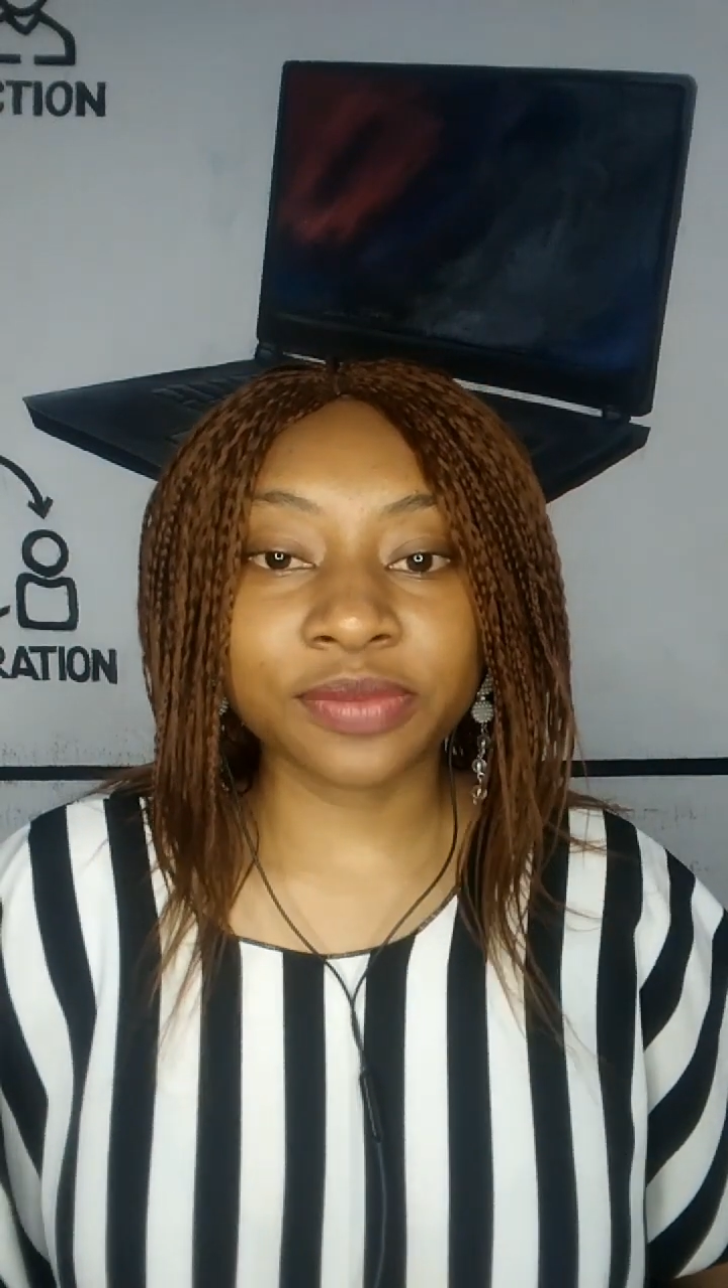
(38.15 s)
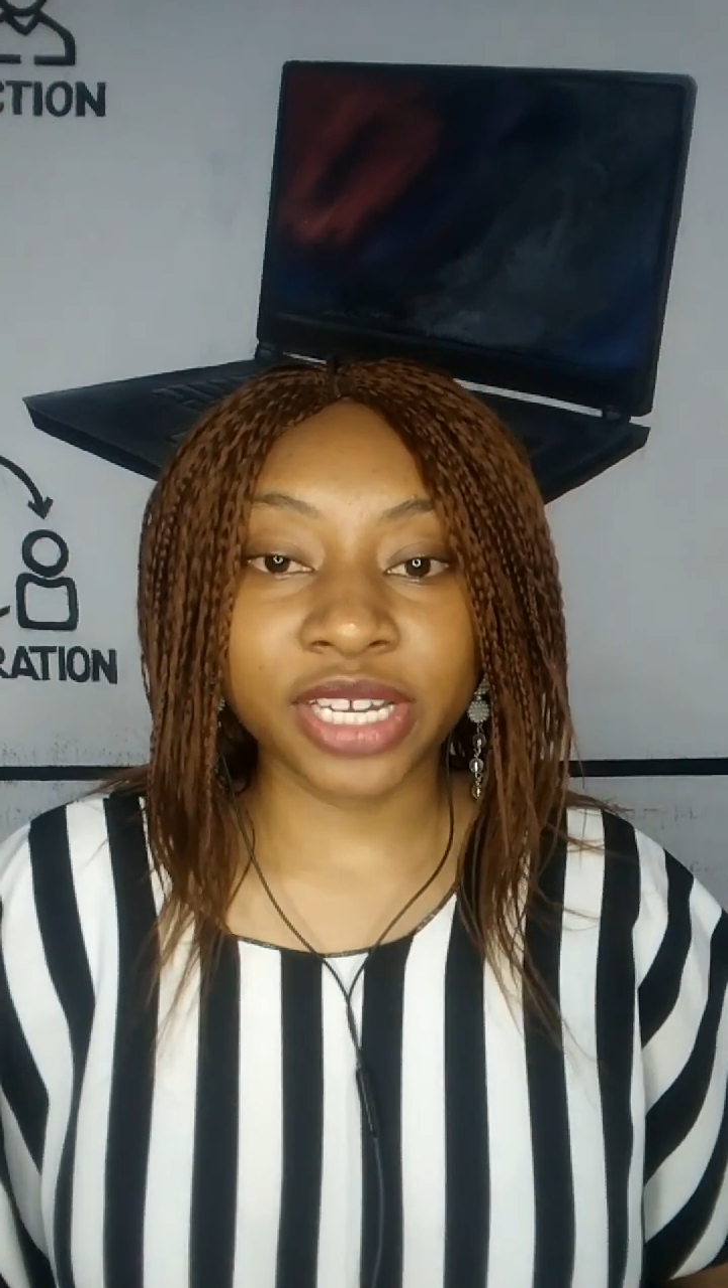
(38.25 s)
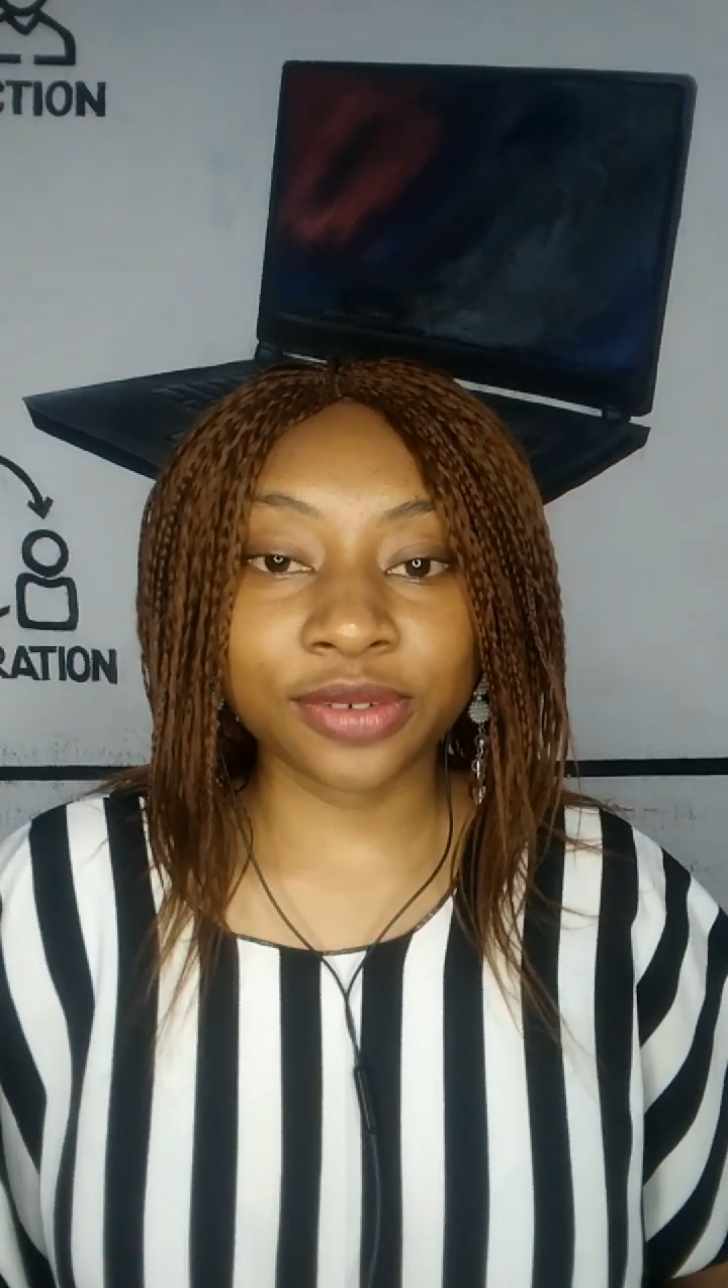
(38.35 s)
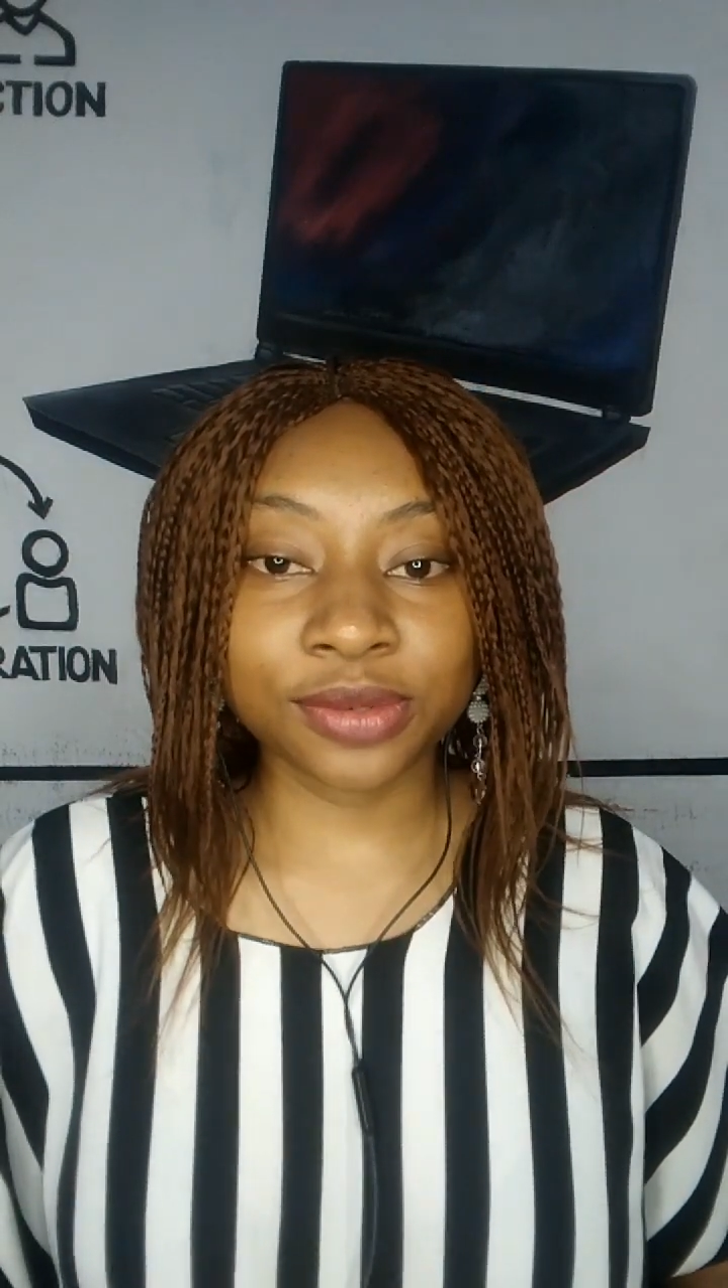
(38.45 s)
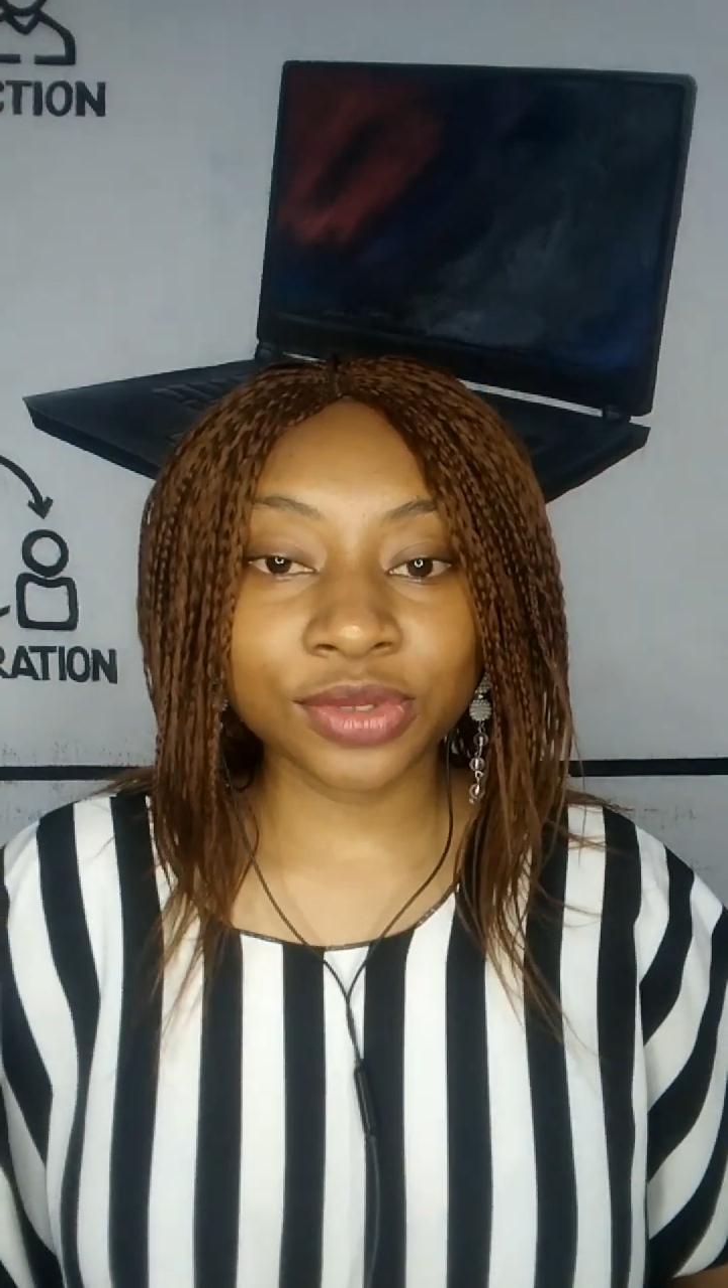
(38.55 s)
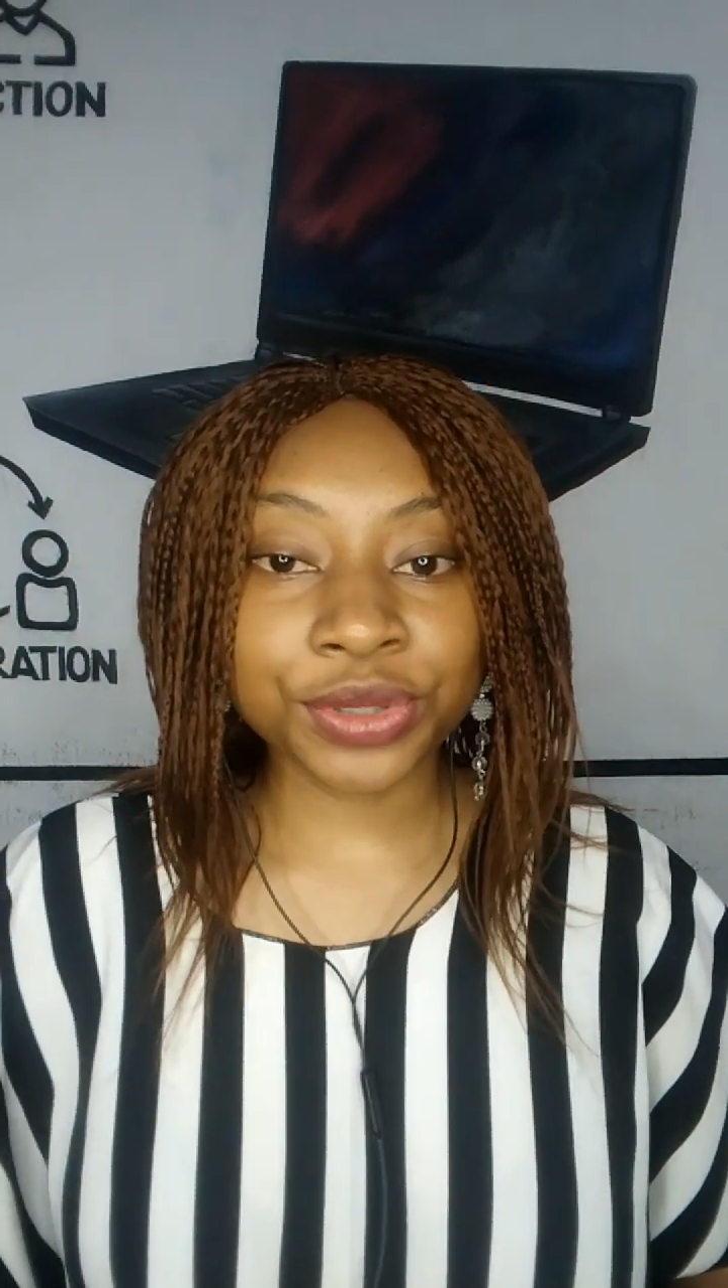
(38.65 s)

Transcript: my own